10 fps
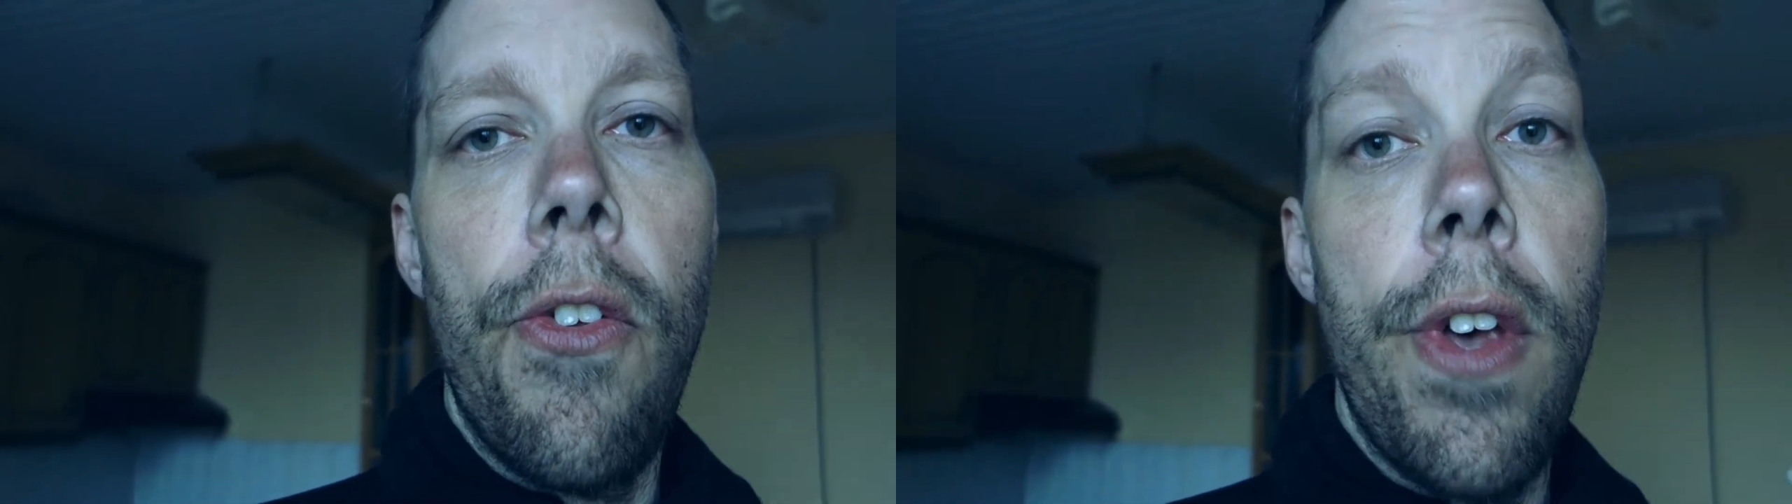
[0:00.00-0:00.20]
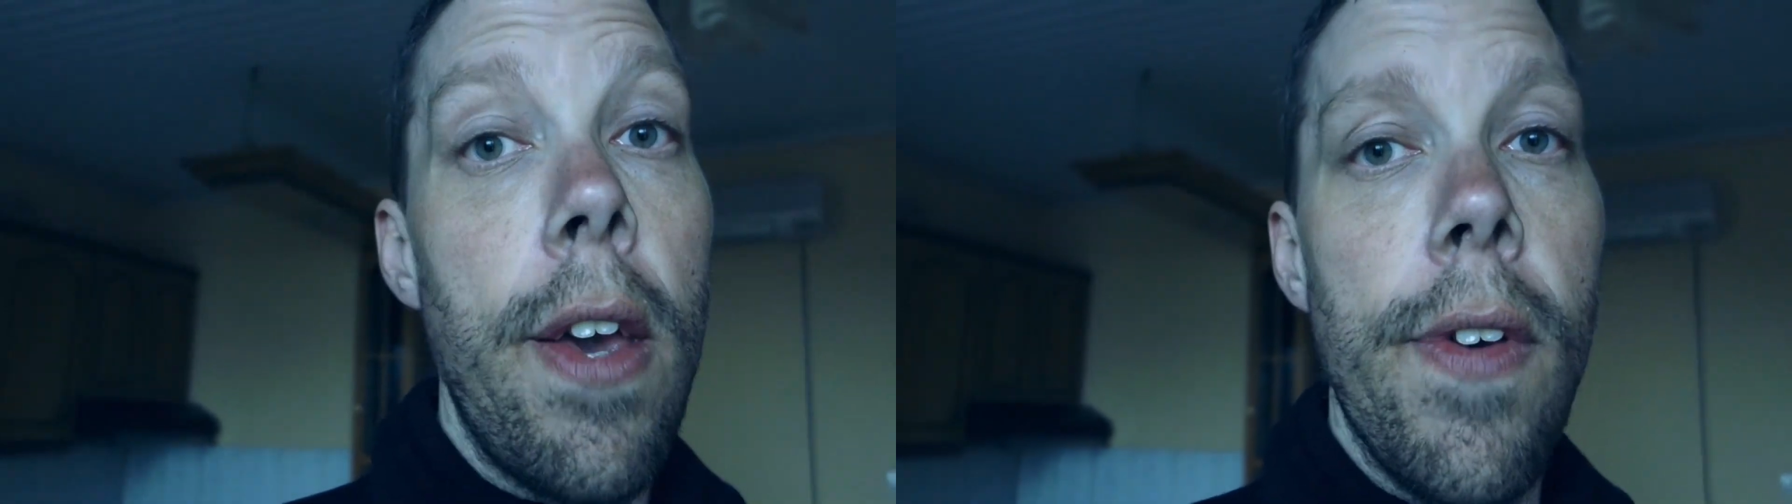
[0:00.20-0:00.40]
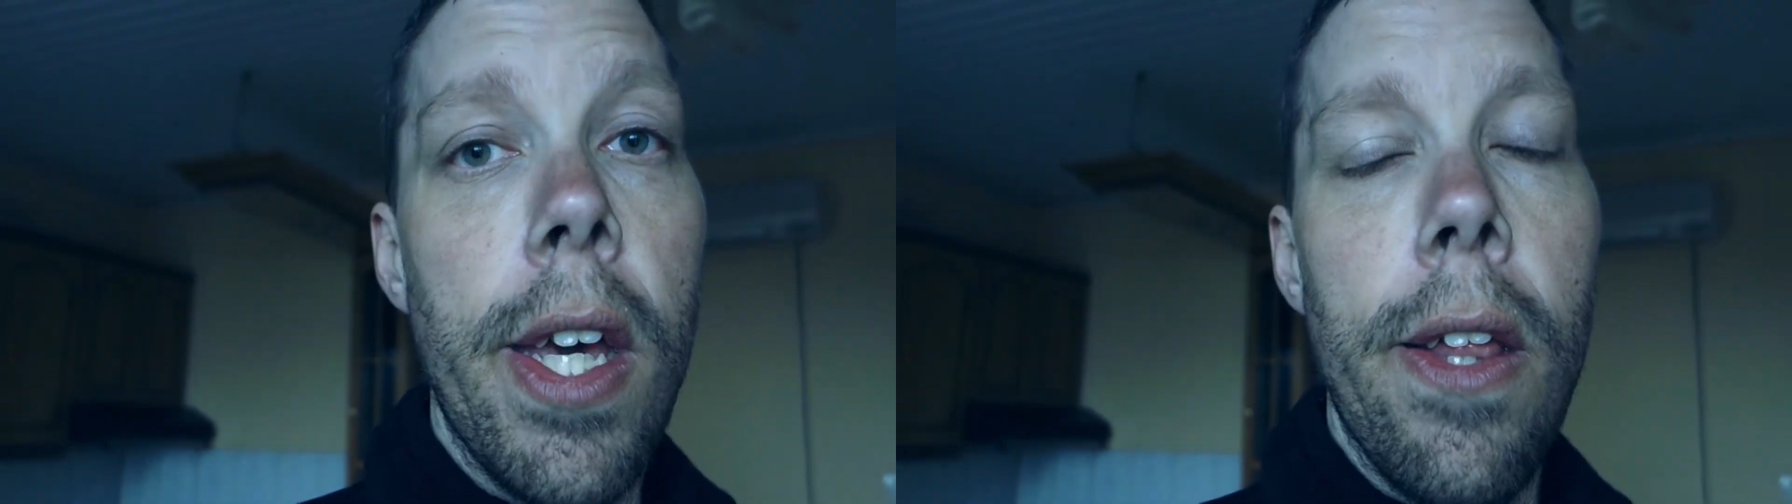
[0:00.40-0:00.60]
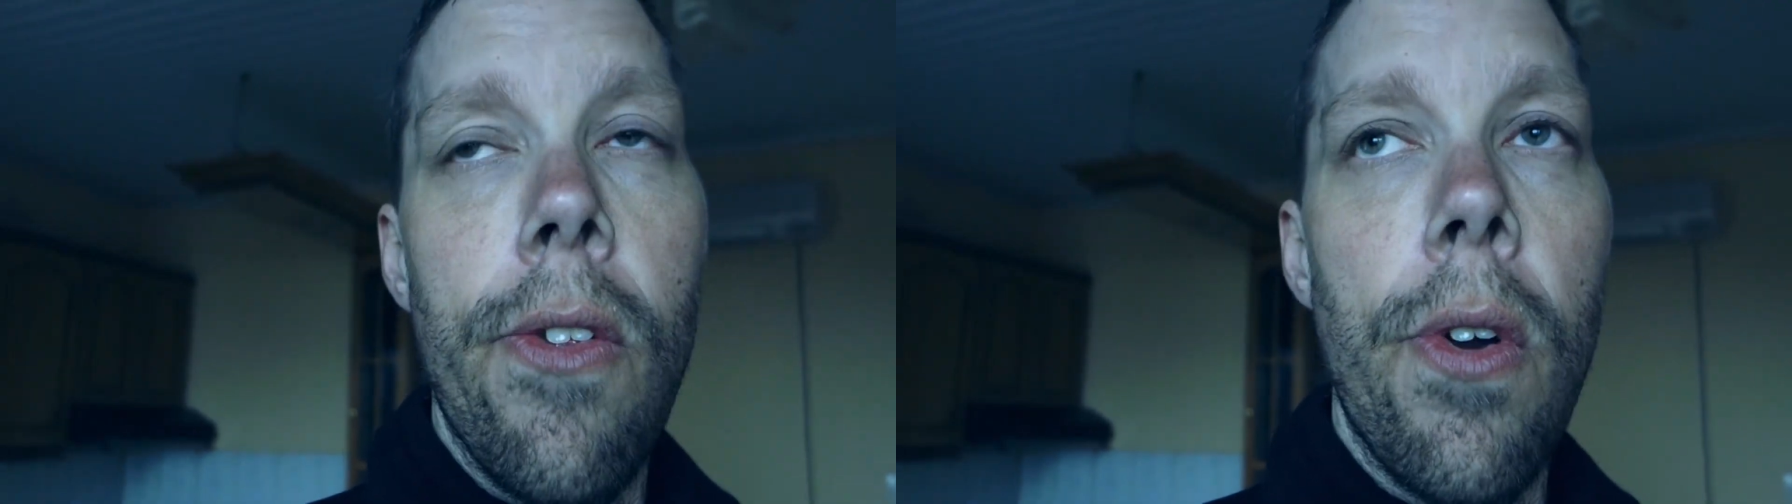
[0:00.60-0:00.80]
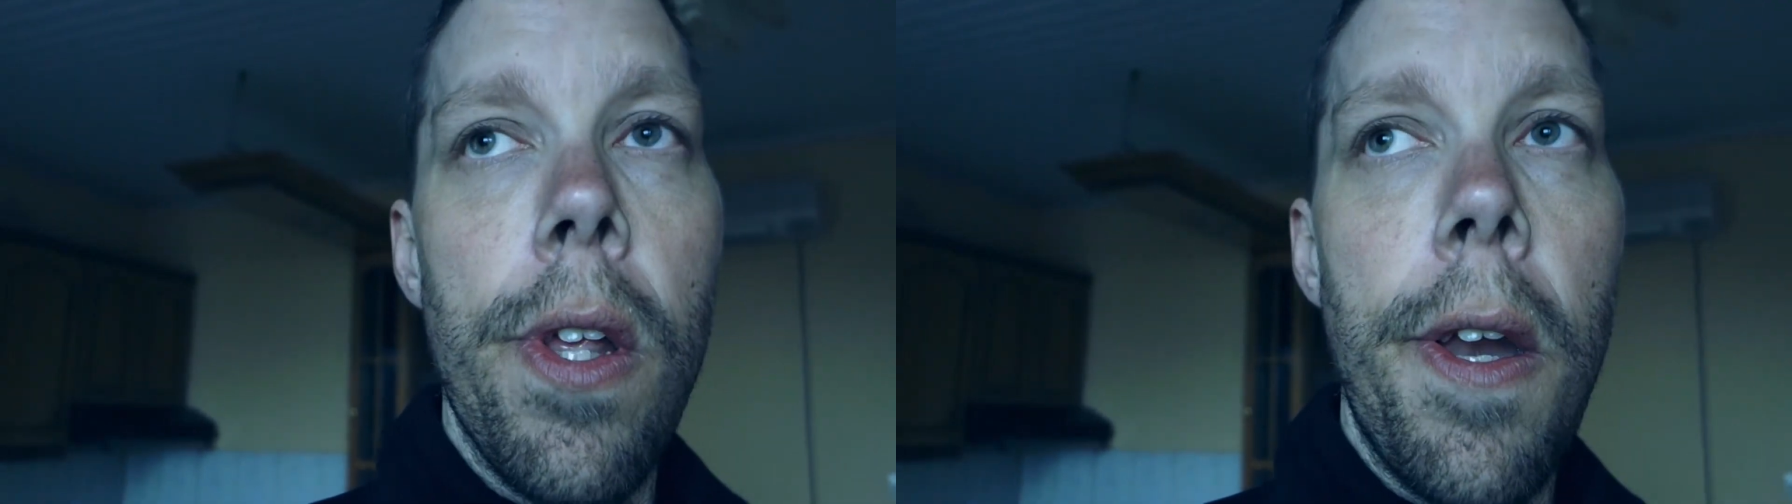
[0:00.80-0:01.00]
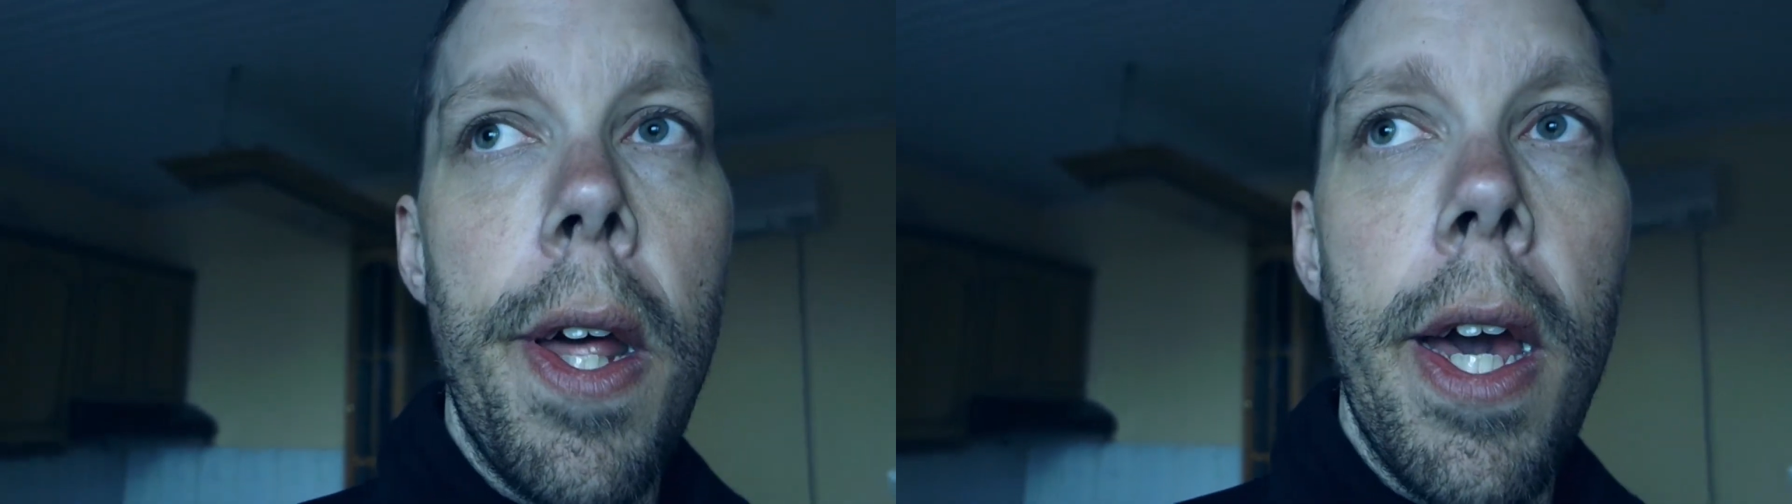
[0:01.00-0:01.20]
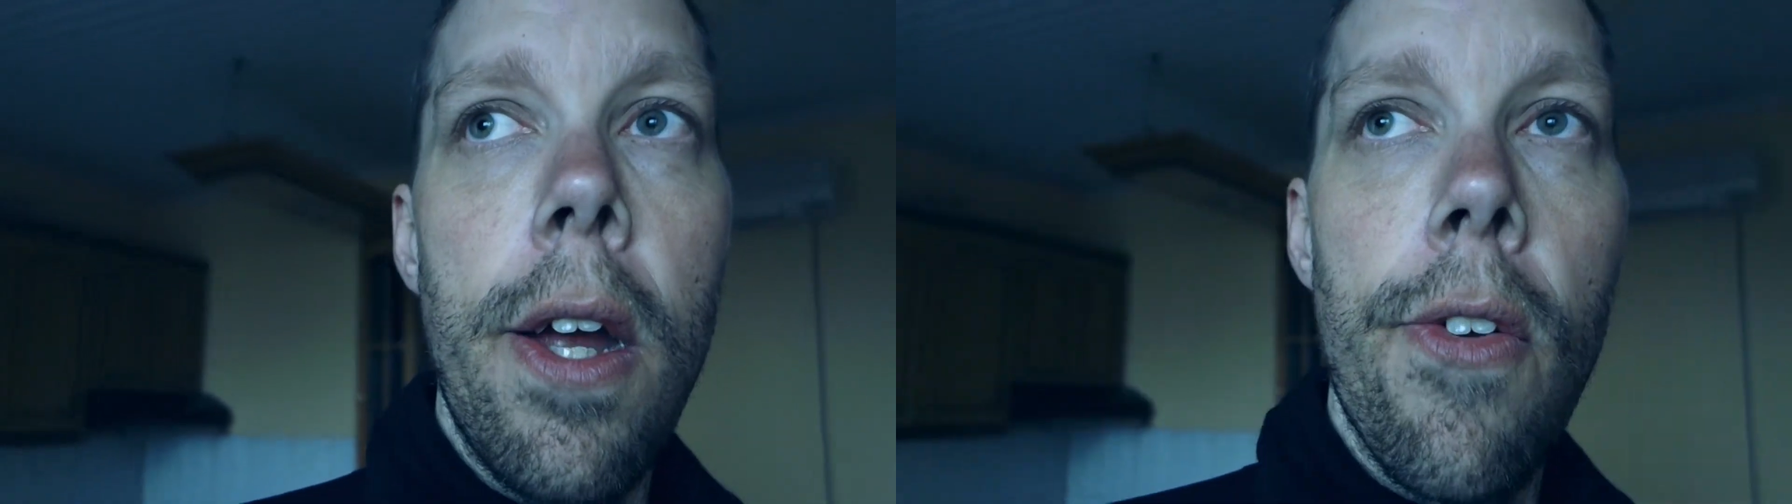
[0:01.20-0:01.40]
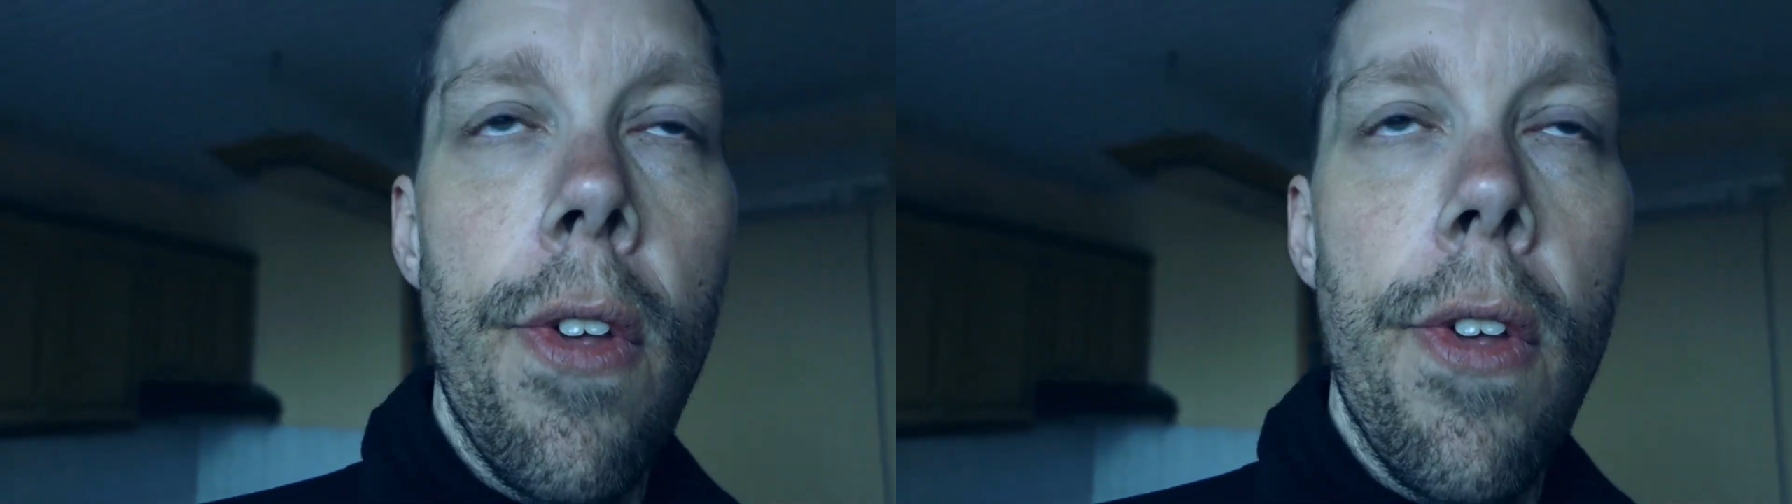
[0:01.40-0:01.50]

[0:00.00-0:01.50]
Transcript: saving it during the day or